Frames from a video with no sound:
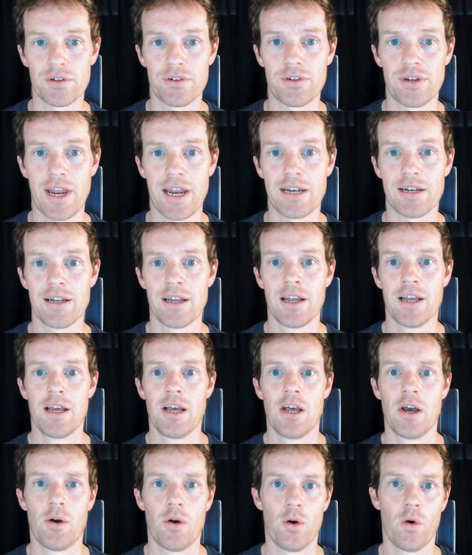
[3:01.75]
And
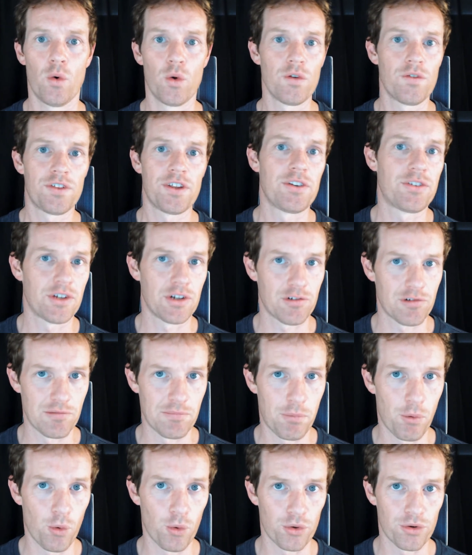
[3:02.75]
all of these things are
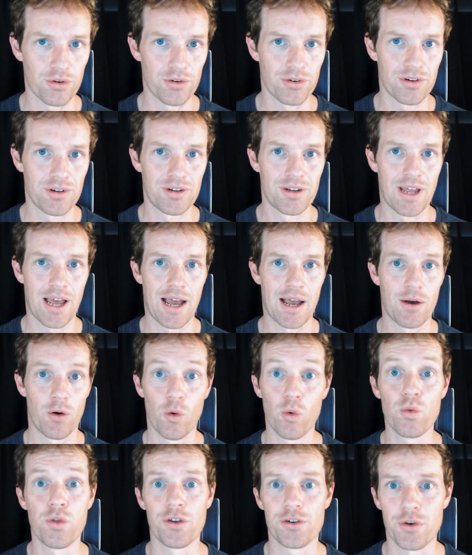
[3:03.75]
important
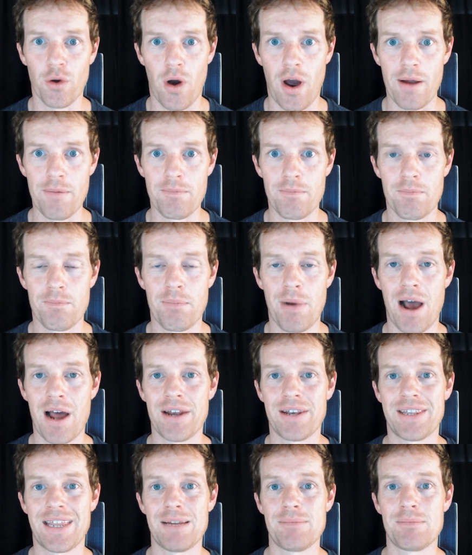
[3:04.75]
all the time,
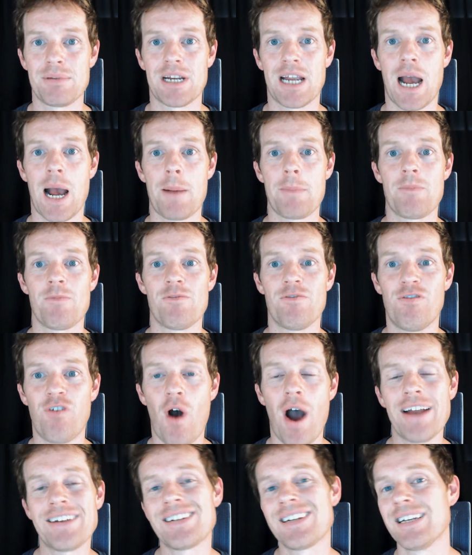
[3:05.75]
but they become
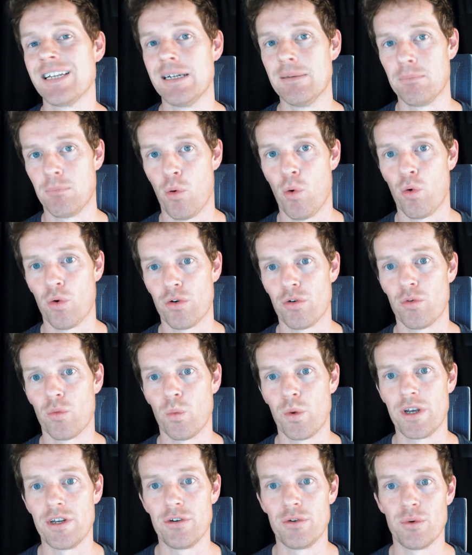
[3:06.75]
vitally important
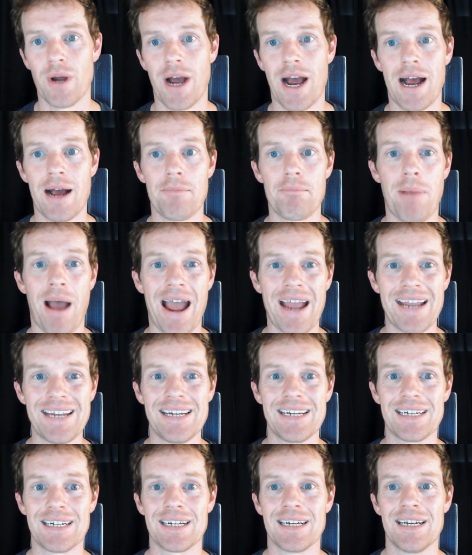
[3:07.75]
when you are
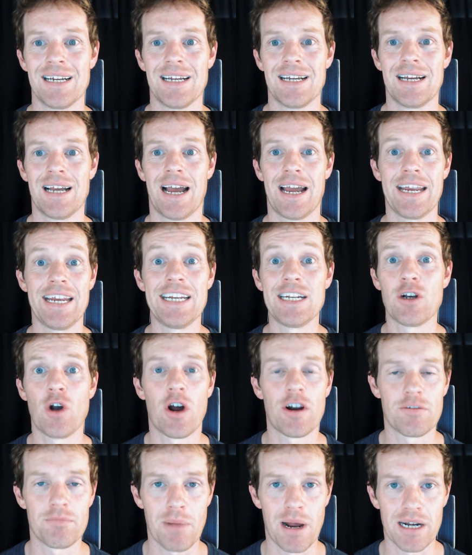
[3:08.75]
paying any
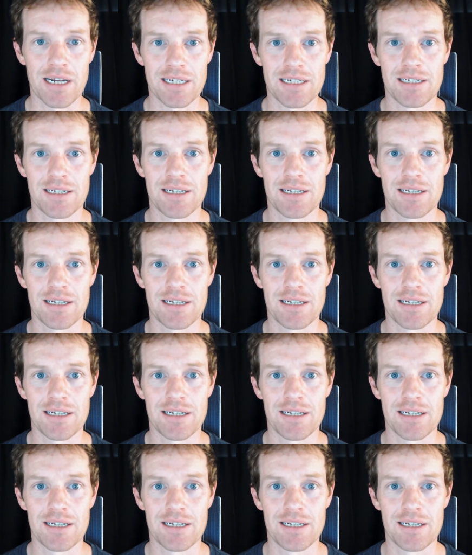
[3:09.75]
kind of money